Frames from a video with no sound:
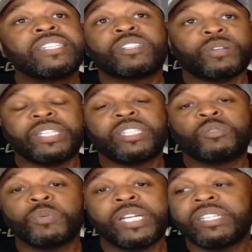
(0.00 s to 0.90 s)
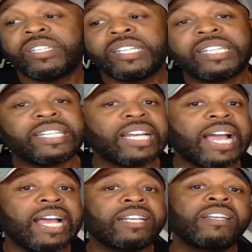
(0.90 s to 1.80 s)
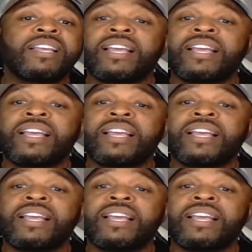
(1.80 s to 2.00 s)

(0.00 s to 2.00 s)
So they just looked at that.